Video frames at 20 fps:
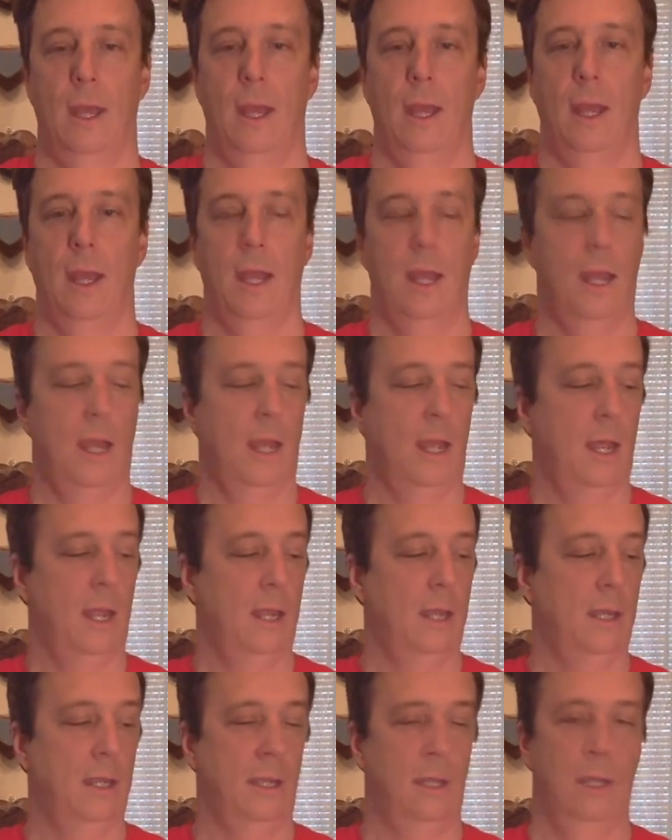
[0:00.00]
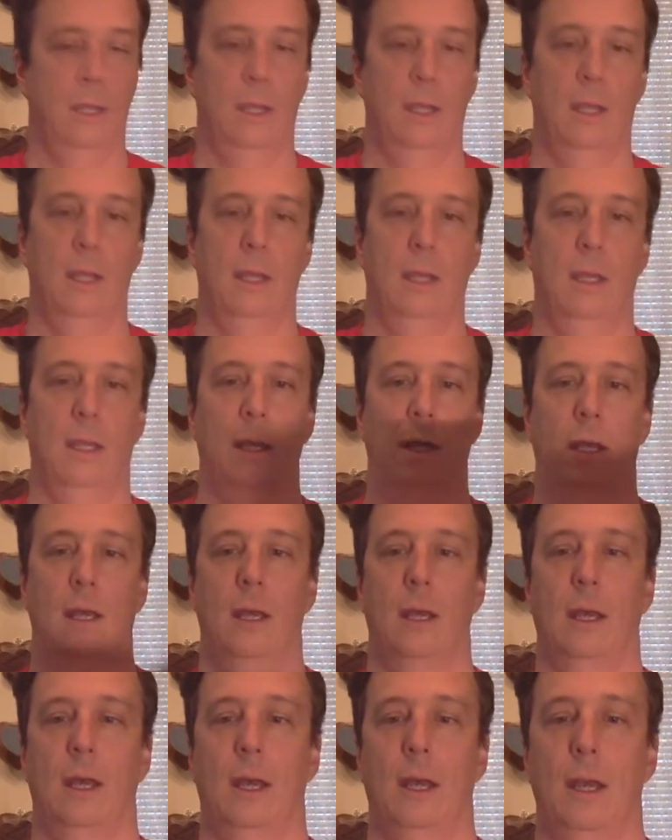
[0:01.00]
and
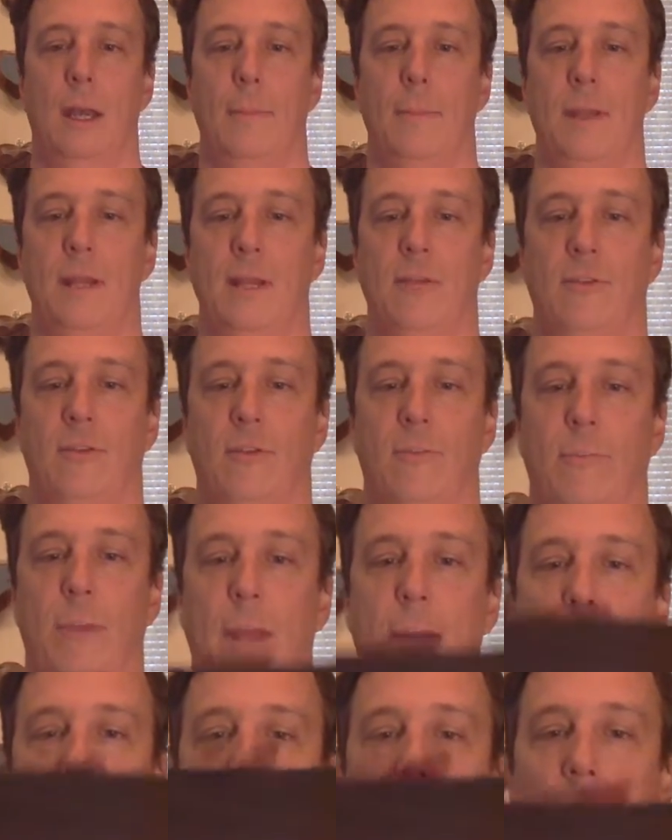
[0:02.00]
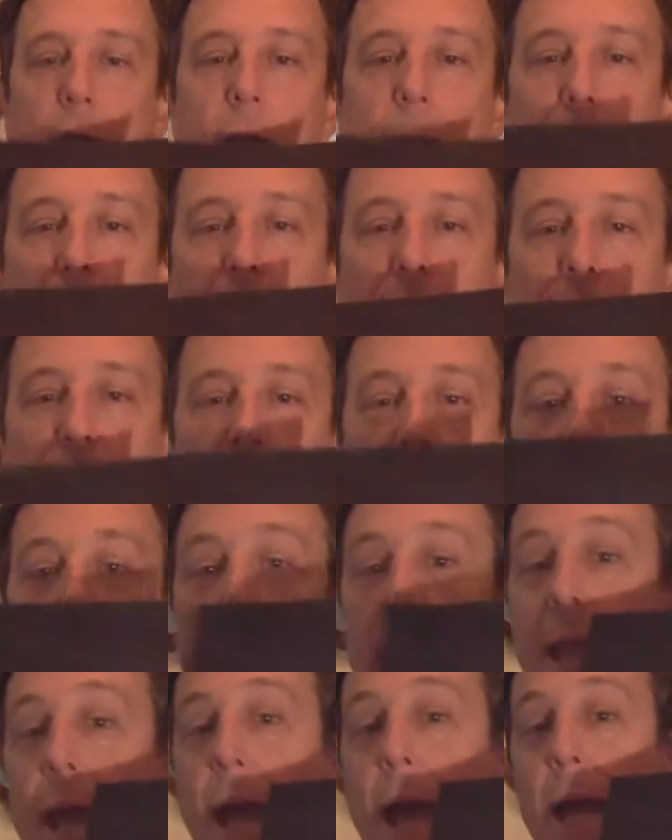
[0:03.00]
a piece of paper. I prefer
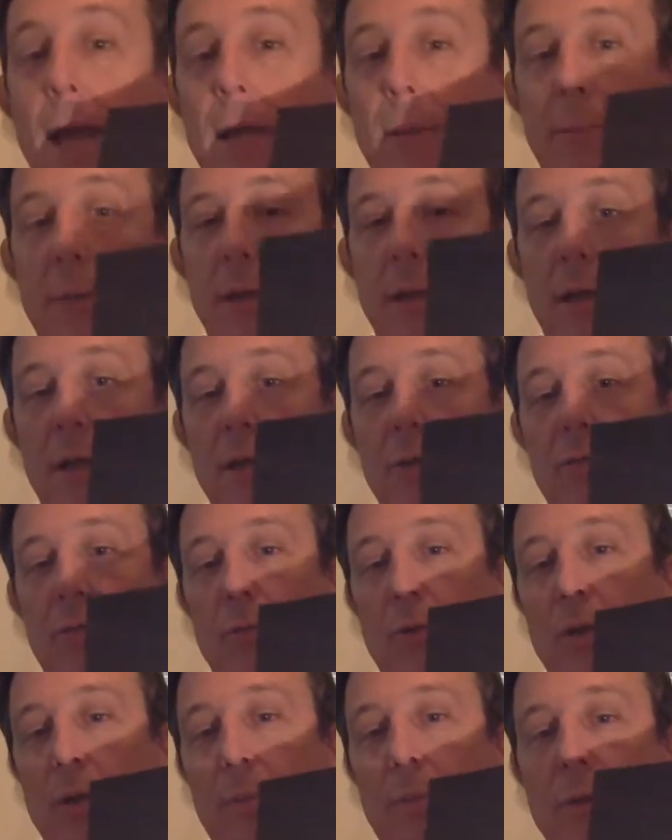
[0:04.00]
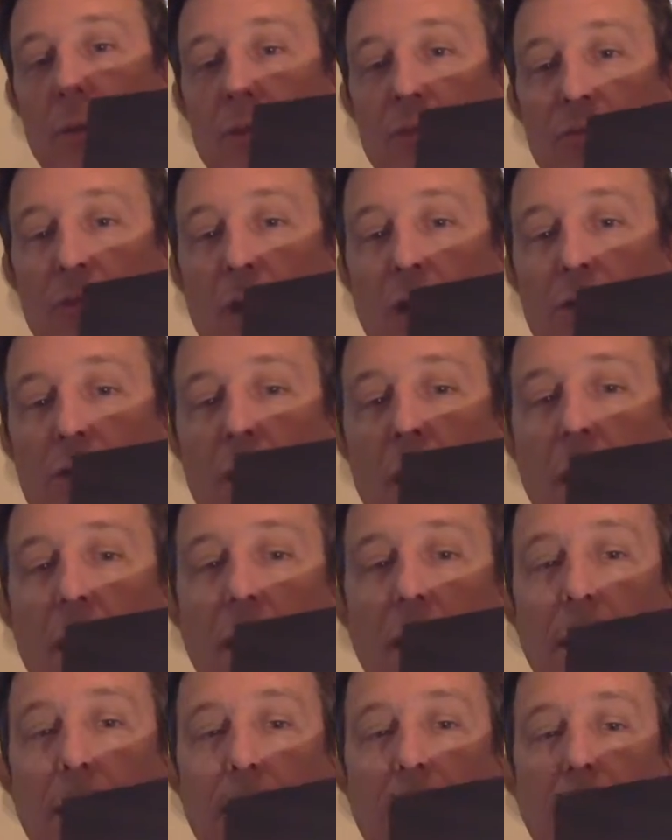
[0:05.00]
black because we're going to put the salt
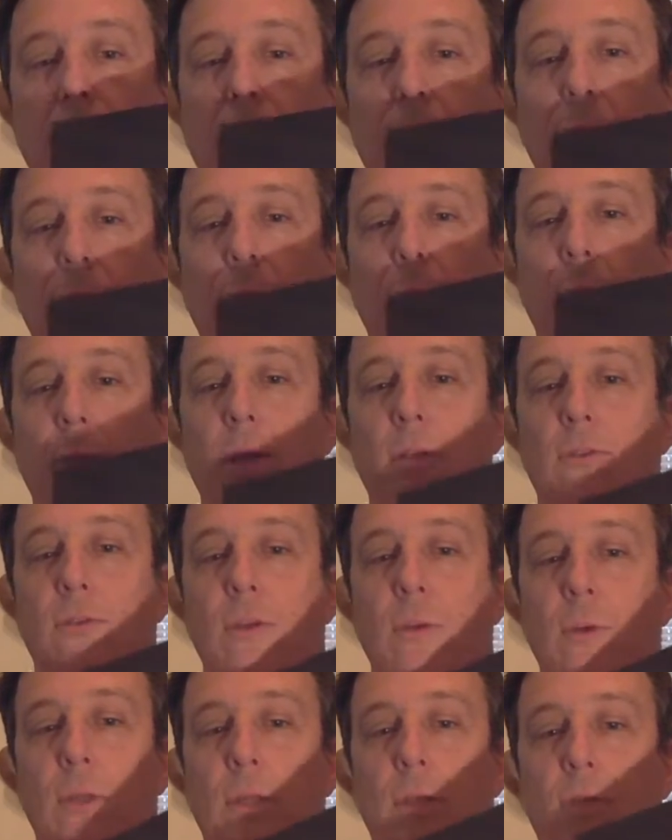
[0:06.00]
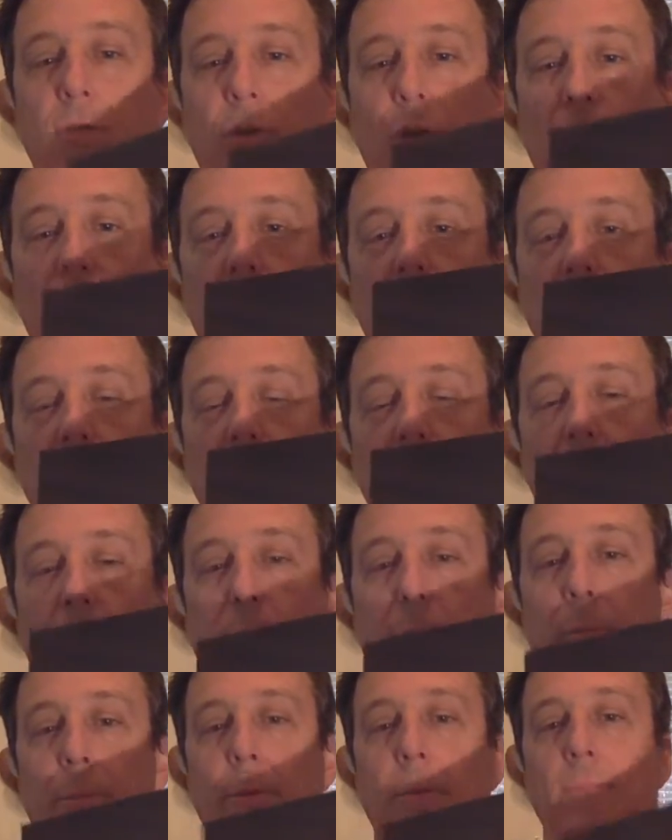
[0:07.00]
on the paper and we want to see what the salt does on the
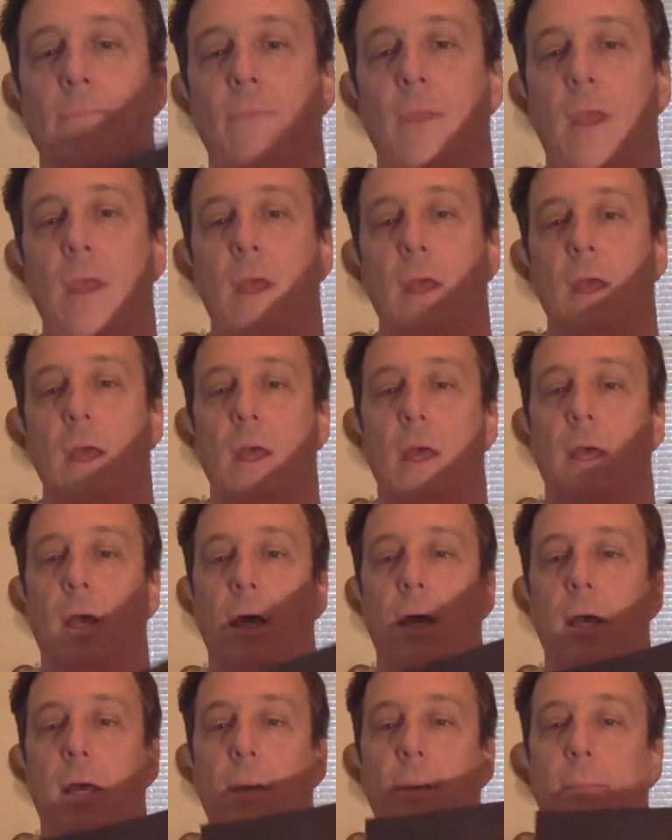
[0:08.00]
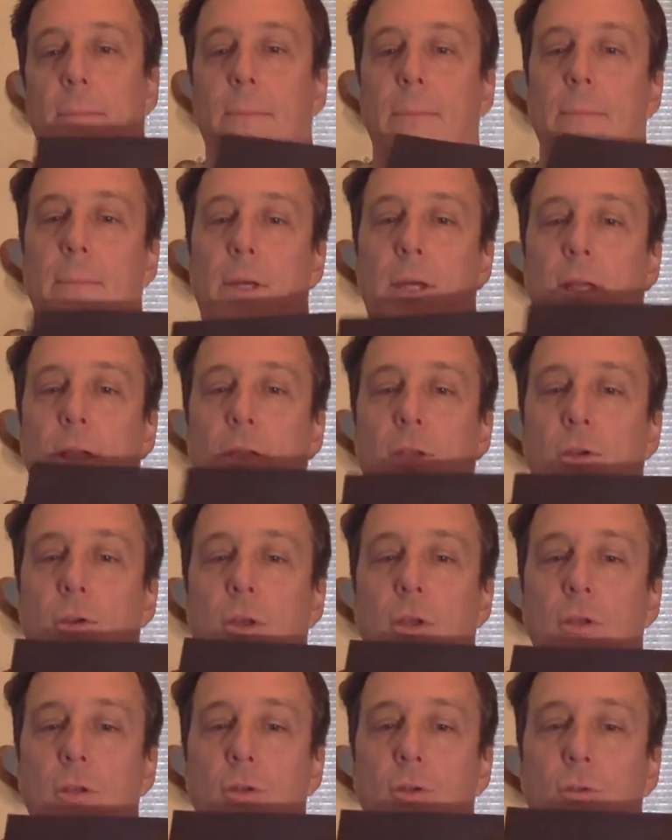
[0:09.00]
paper. But you
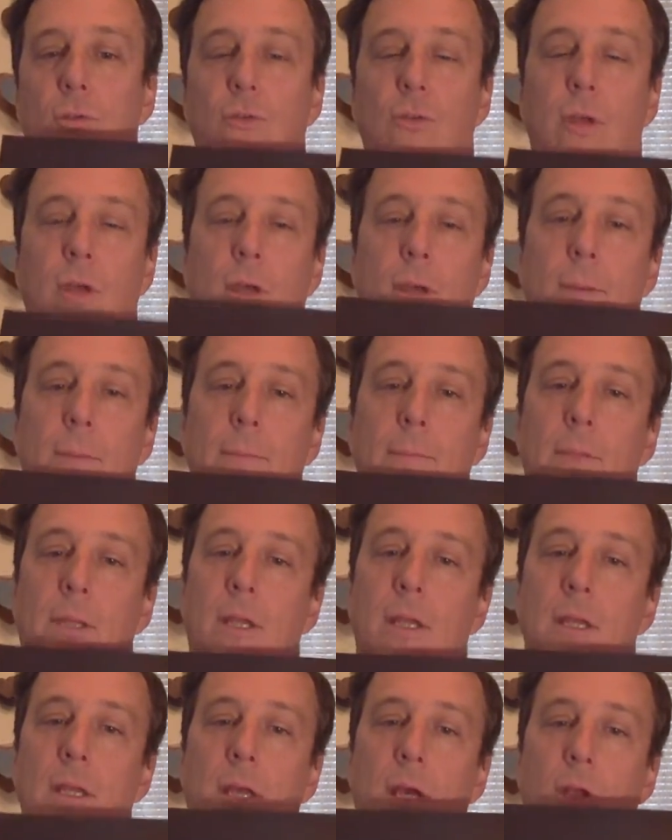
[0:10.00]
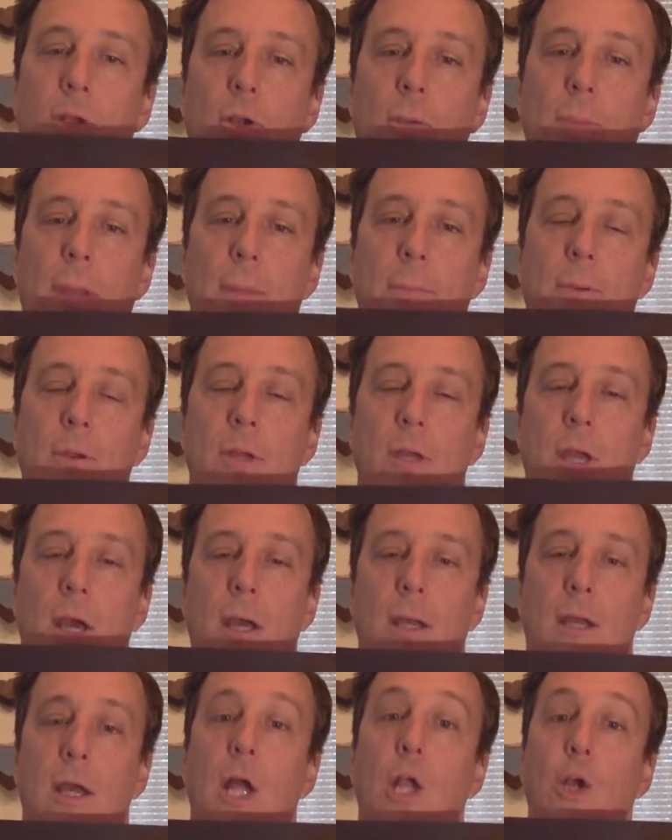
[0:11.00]
could use any colored paper you
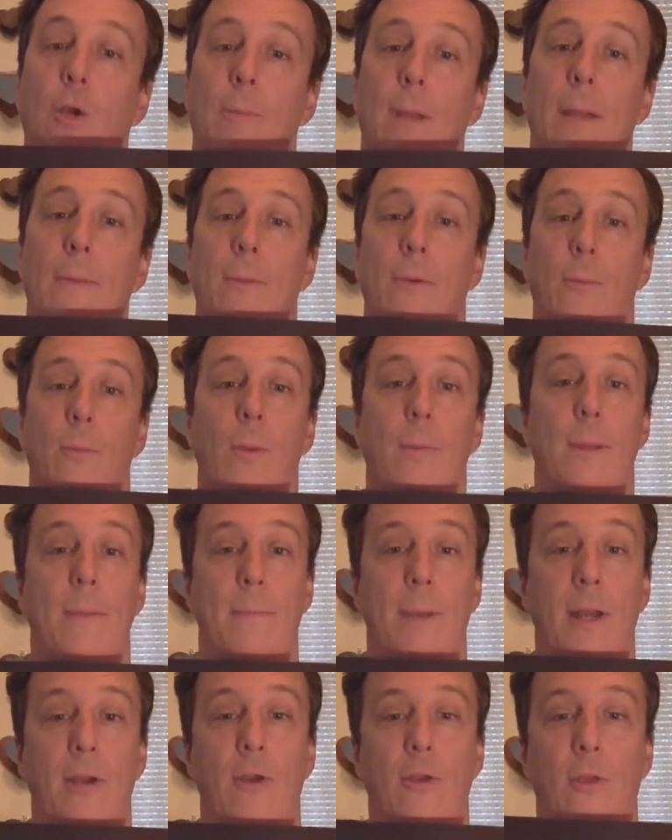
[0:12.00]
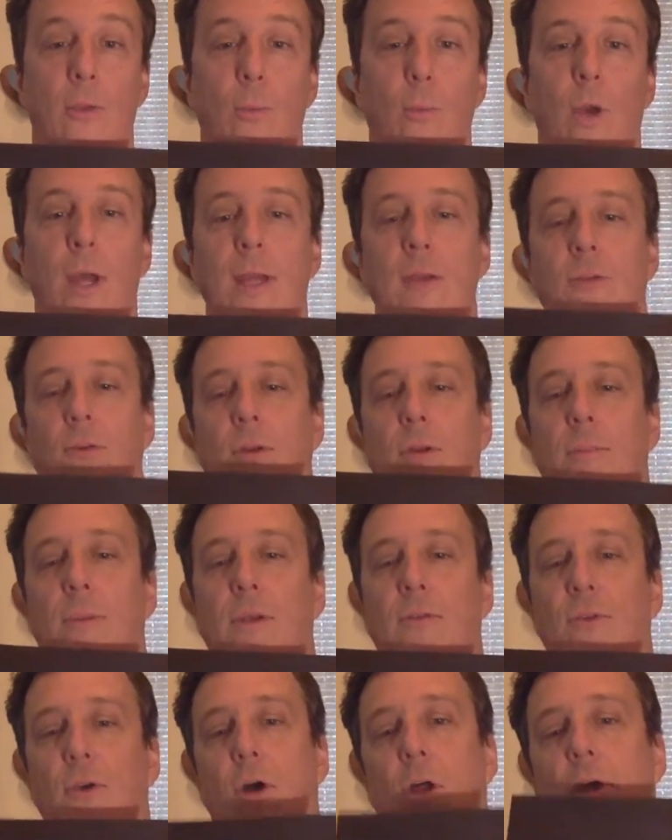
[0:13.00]
got. Colored paper would be better than white,
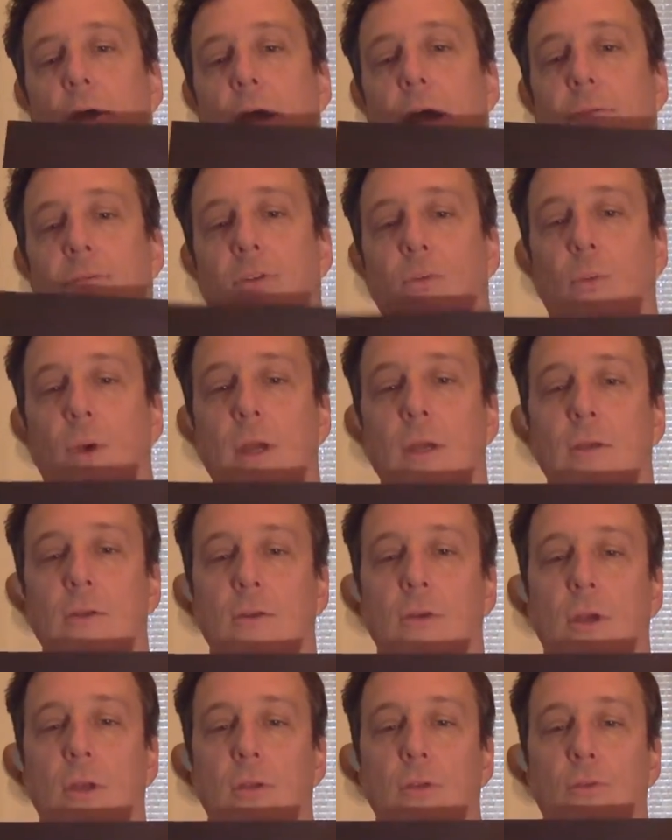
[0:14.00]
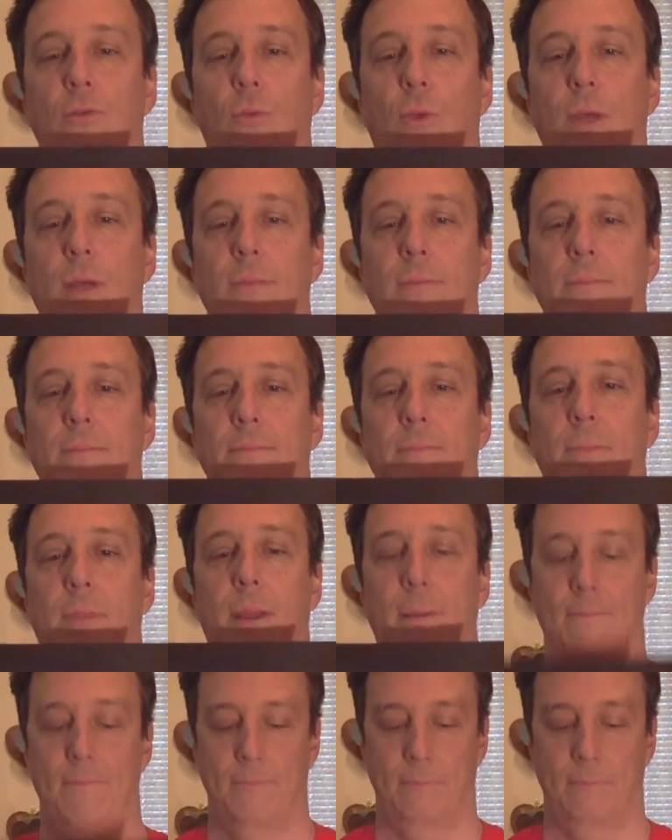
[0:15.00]
but if all you have is white, you can use white. Okay.